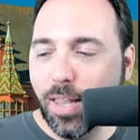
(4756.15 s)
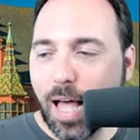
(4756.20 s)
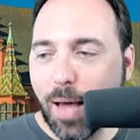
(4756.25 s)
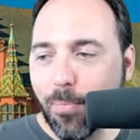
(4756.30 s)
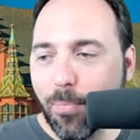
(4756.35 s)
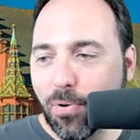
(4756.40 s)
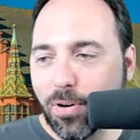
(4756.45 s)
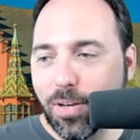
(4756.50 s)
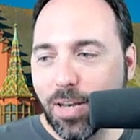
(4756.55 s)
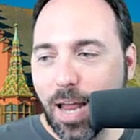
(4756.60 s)

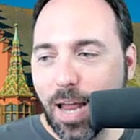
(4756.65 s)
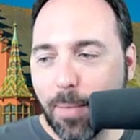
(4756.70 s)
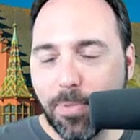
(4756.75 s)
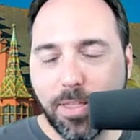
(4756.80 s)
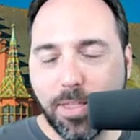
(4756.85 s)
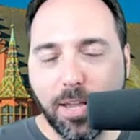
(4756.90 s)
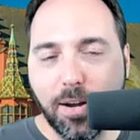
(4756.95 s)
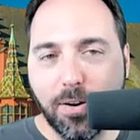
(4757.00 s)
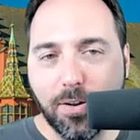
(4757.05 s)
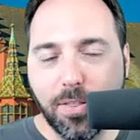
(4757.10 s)
there's a
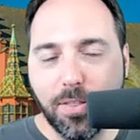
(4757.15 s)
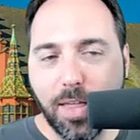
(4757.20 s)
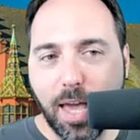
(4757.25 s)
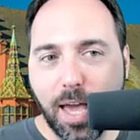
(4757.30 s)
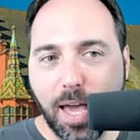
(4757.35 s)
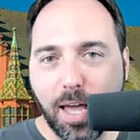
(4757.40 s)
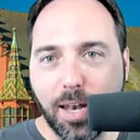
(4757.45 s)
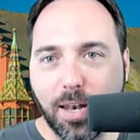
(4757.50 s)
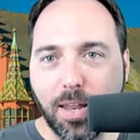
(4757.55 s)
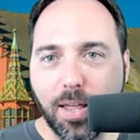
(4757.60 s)
lot more
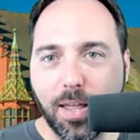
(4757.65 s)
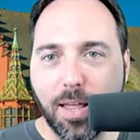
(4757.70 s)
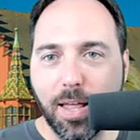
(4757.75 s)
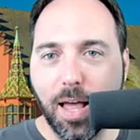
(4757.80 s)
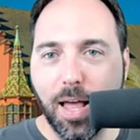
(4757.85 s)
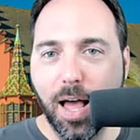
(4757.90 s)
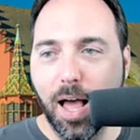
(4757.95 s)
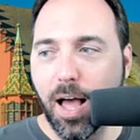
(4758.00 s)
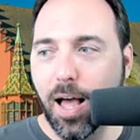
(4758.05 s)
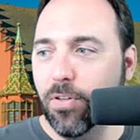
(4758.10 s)
depth here
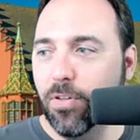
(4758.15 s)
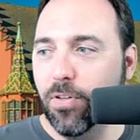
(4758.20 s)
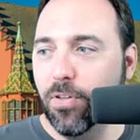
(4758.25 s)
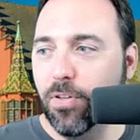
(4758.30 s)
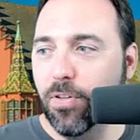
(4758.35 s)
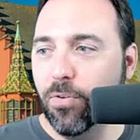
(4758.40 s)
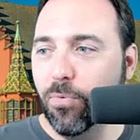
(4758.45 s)
than